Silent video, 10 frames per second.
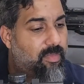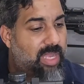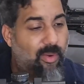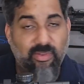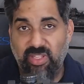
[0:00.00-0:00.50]

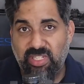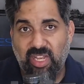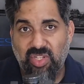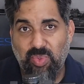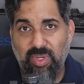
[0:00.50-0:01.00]
However, this
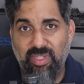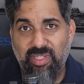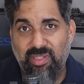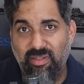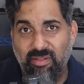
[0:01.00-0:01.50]

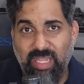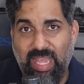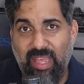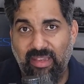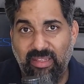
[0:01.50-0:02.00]
Huxworks
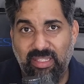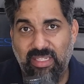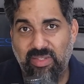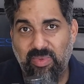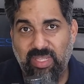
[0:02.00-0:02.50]
can
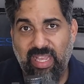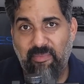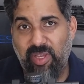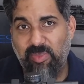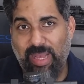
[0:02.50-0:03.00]
doesn't really
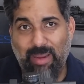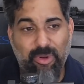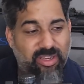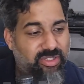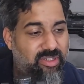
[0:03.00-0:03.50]
have much back
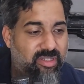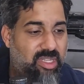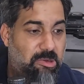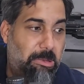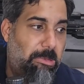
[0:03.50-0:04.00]
pressure,
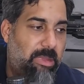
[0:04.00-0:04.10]
so